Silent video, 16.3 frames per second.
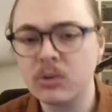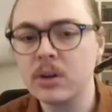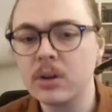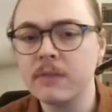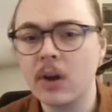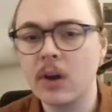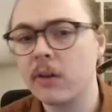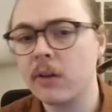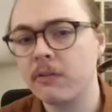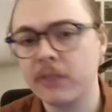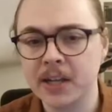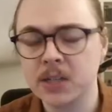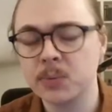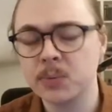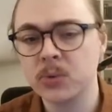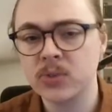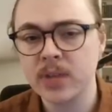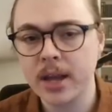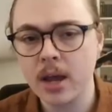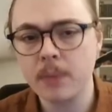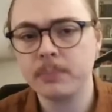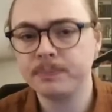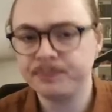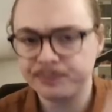very flexible
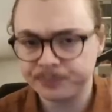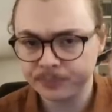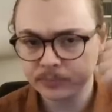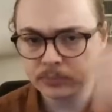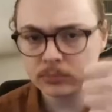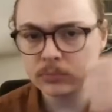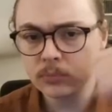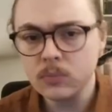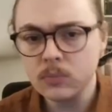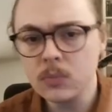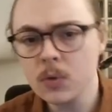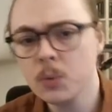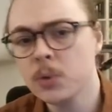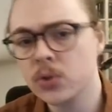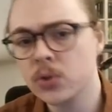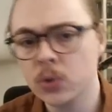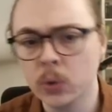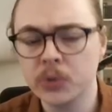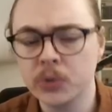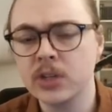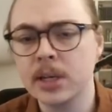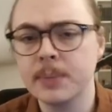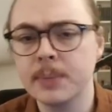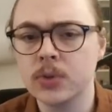setup, which all
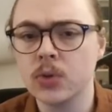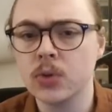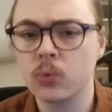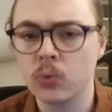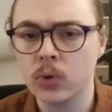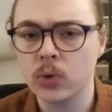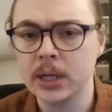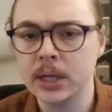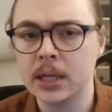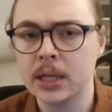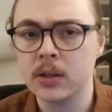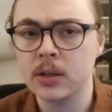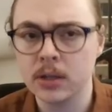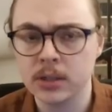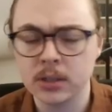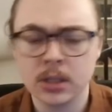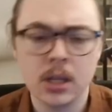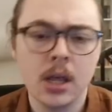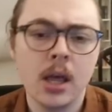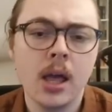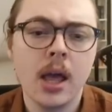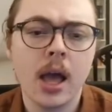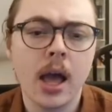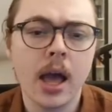seems really good.
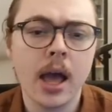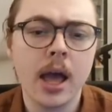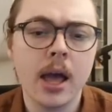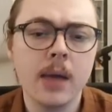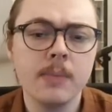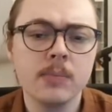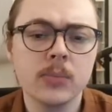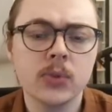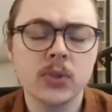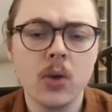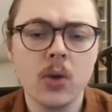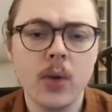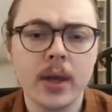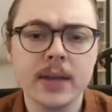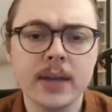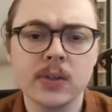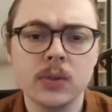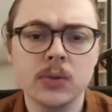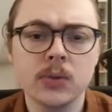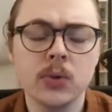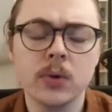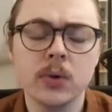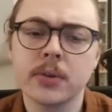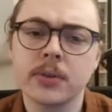So I guess I'll
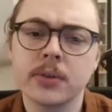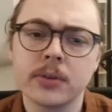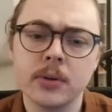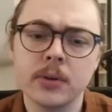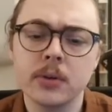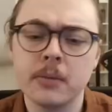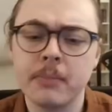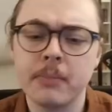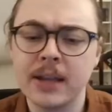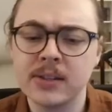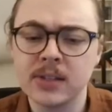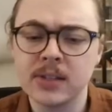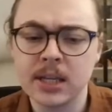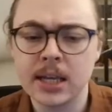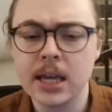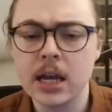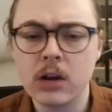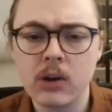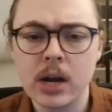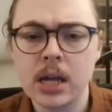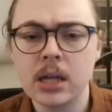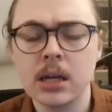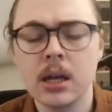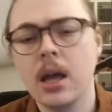talk through the basic
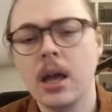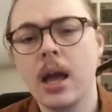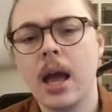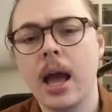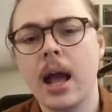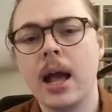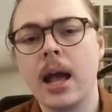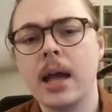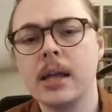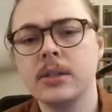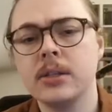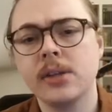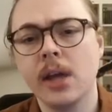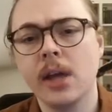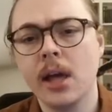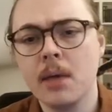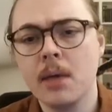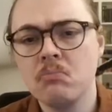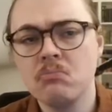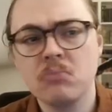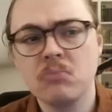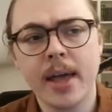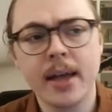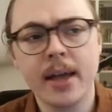gearing, and
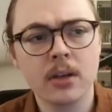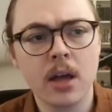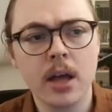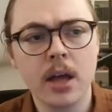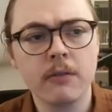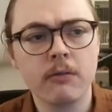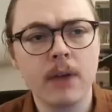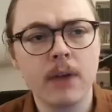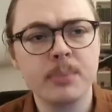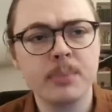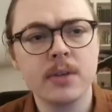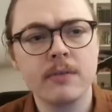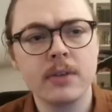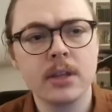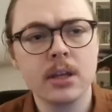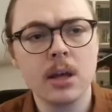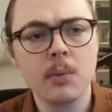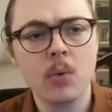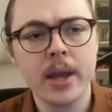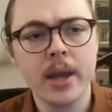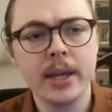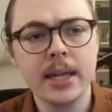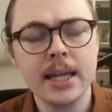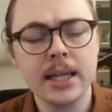that kind of wraps everything up
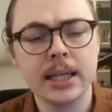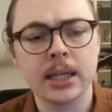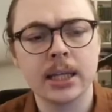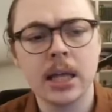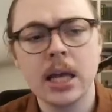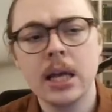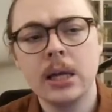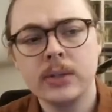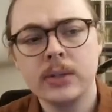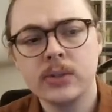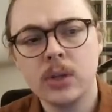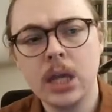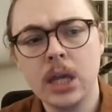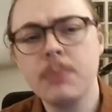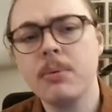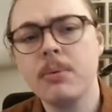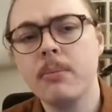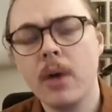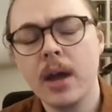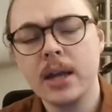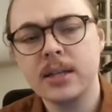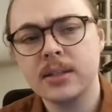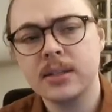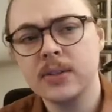quite neatly. So keep in
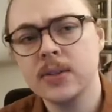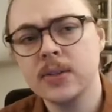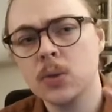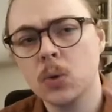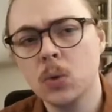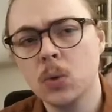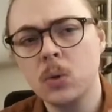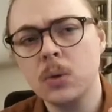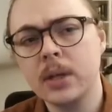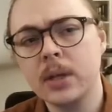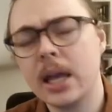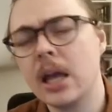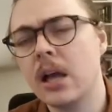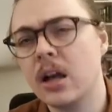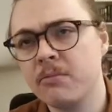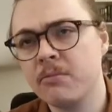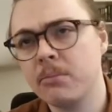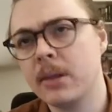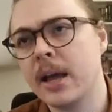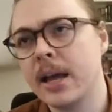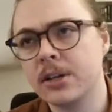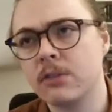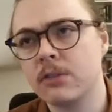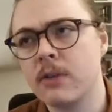mind, this is all gear I've
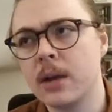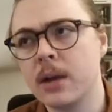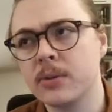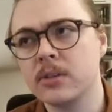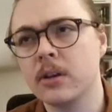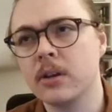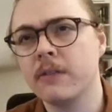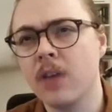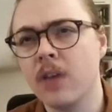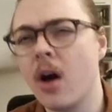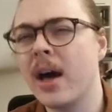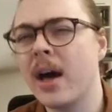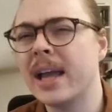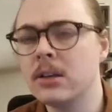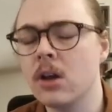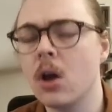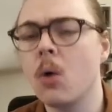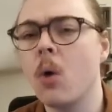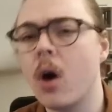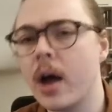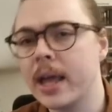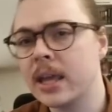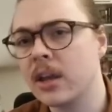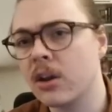planned around stuff that I know
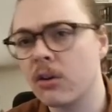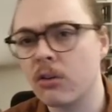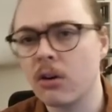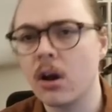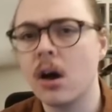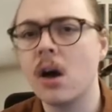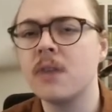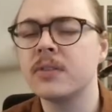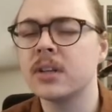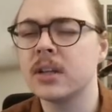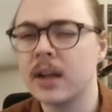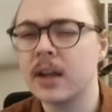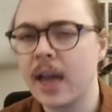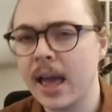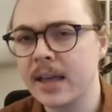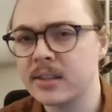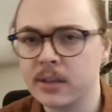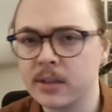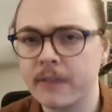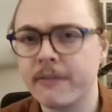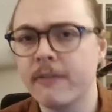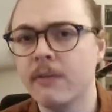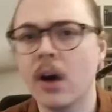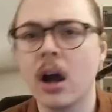I can craft in an SF
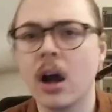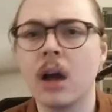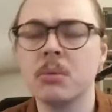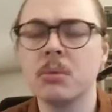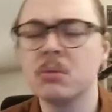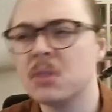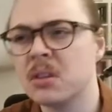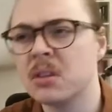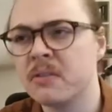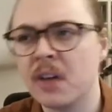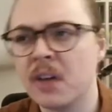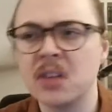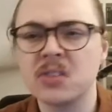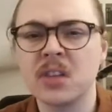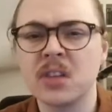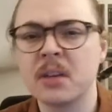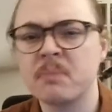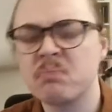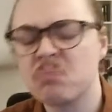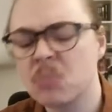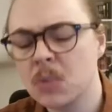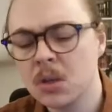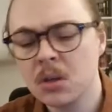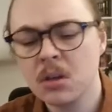environment in the first like
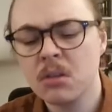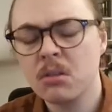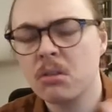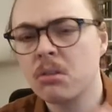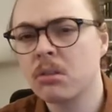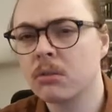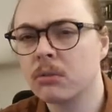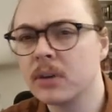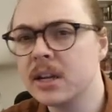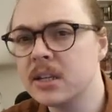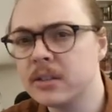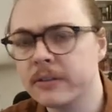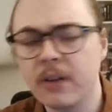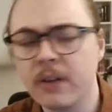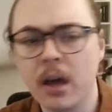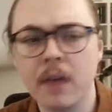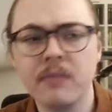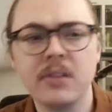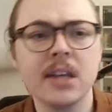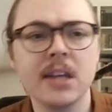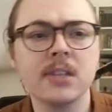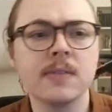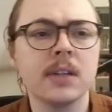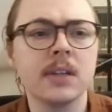3 to 5
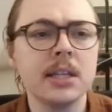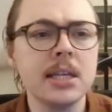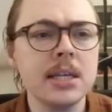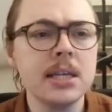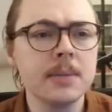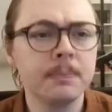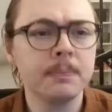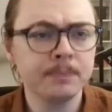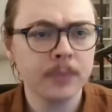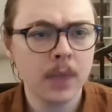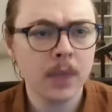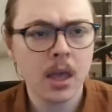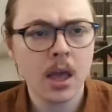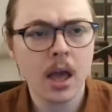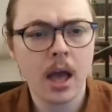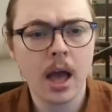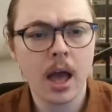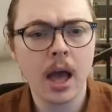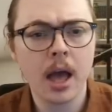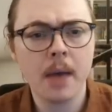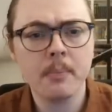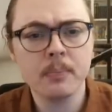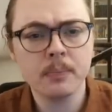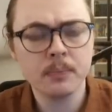days of a league.
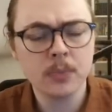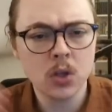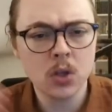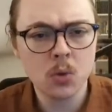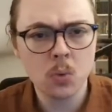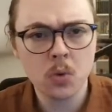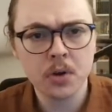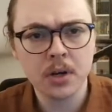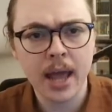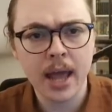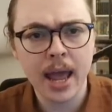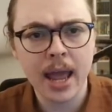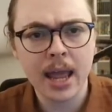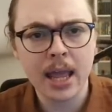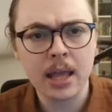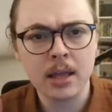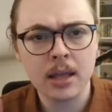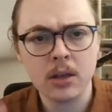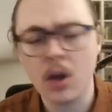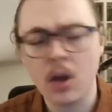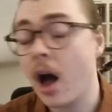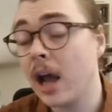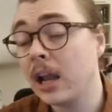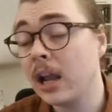I
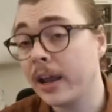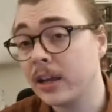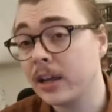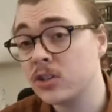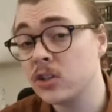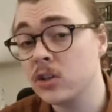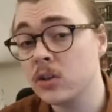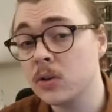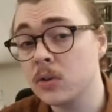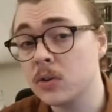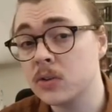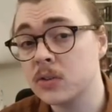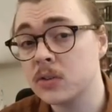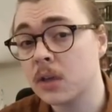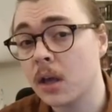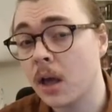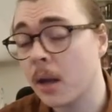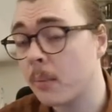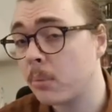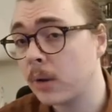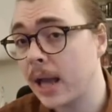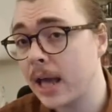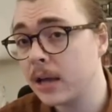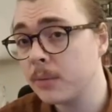like to use
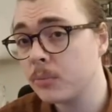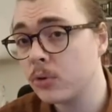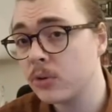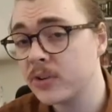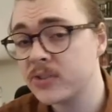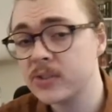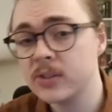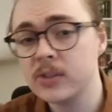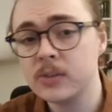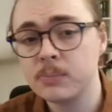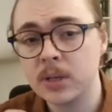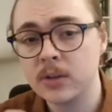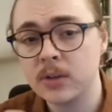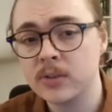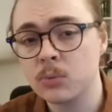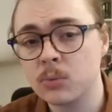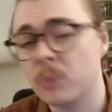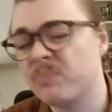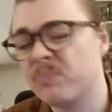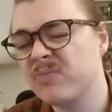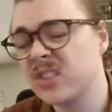platinum crisses because, well, just